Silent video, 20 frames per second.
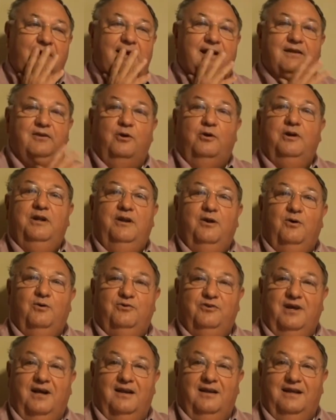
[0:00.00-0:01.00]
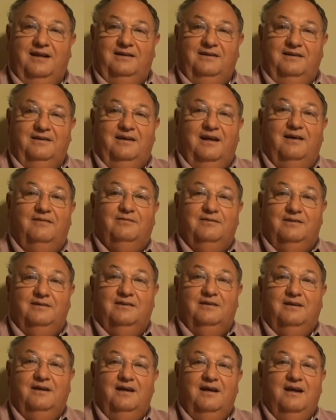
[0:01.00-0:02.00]
and Tony Knowles got elected governor.
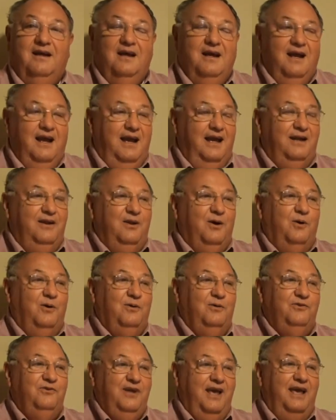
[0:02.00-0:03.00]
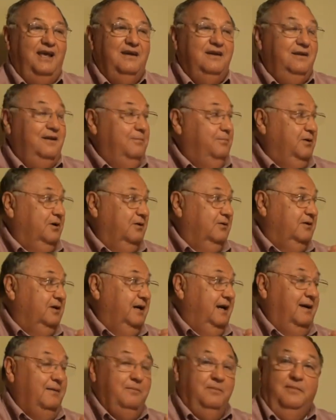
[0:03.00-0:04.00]
And Knowles hated the
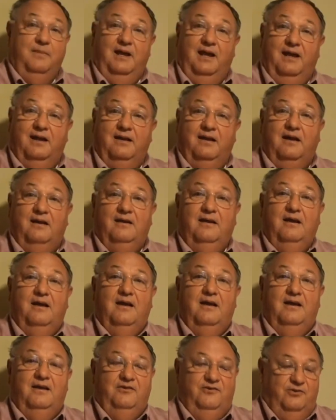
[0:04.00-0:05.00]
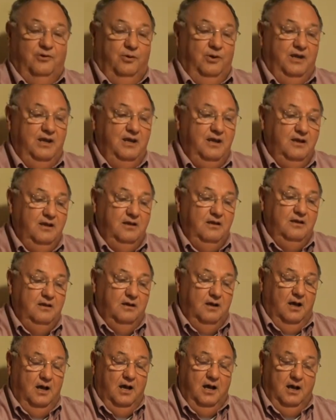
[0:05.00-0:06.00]
program, and so he
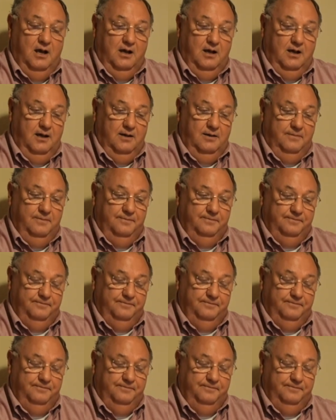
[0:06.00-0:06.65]
uh,